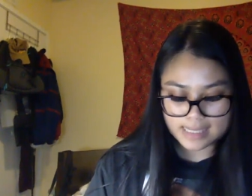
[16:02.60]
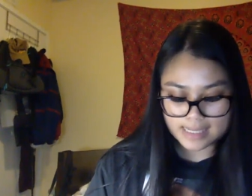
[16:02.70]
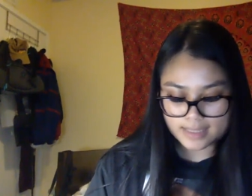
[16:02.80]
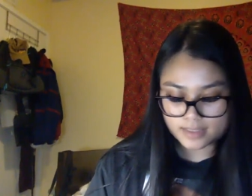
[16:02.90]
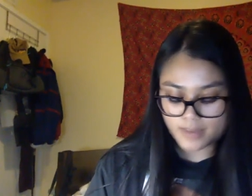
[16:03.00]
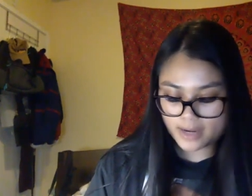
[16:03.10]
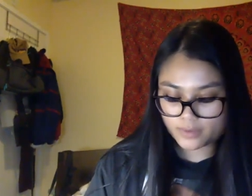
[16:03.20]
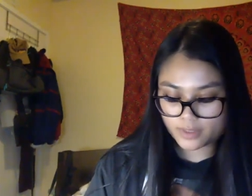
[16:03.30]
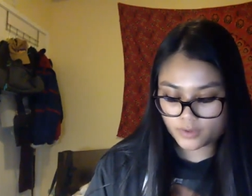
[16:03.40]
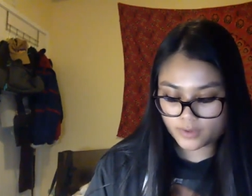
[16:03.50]
glanced back
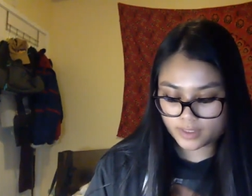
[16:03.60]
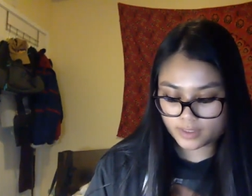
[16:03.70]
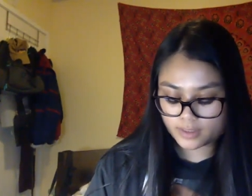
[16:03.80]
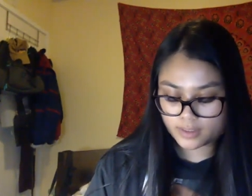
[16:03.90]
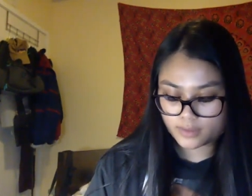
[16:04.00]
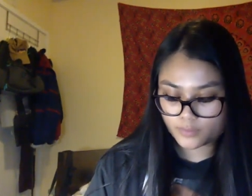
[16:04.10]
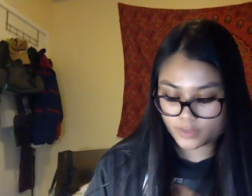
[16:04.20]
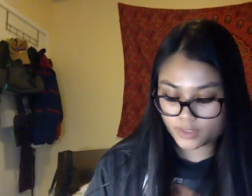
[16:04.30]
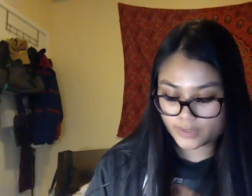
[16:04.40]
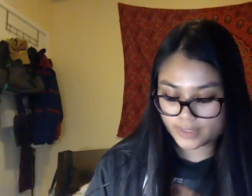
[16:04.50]
with a grin with
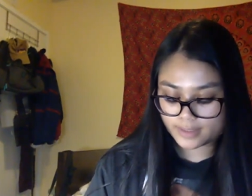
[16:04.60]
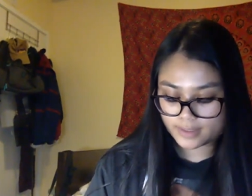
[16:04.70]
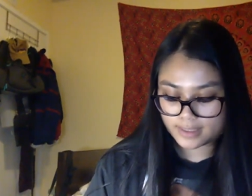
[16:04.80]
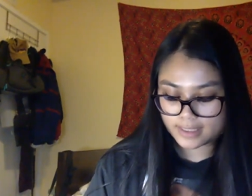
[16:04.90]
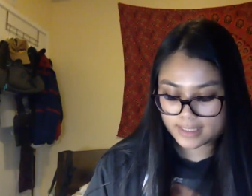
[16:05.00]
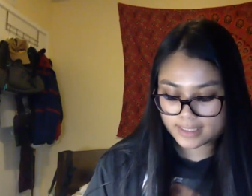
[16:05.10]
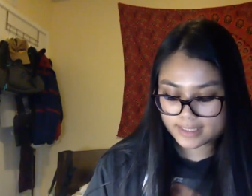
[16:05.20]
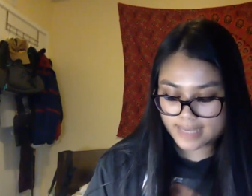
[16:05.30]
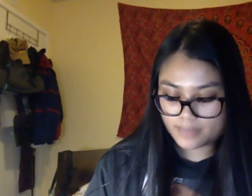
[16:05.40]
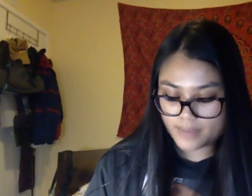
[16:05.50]
a grin.
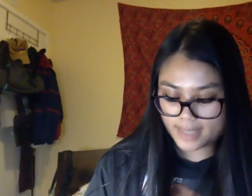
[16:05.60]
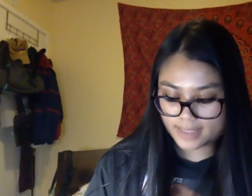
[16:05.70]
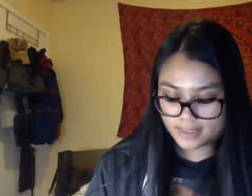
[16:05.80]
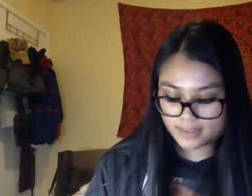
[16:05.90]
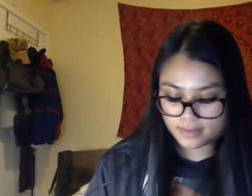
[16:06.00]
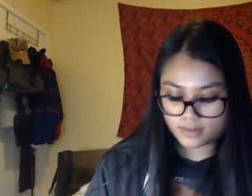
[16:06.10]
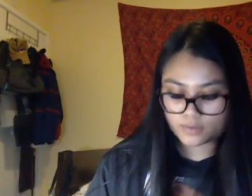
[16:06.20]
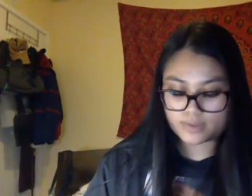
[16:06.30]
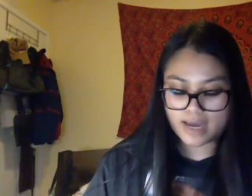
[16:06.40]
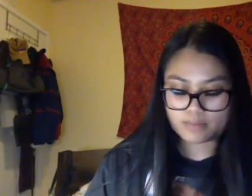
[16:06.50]
Ten pence,
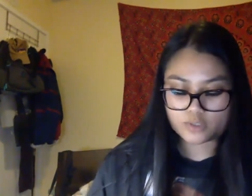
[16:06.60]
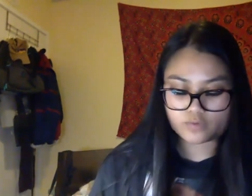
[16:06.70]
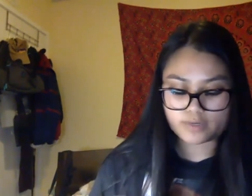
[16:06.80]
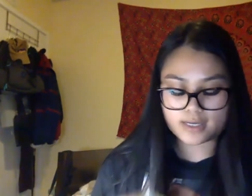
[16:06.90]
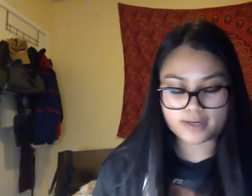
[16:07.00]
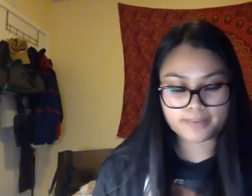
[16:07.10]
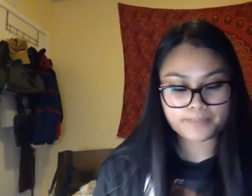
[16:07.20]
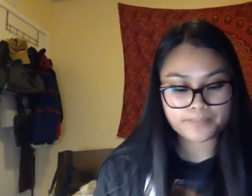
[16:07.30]
no dimes over here.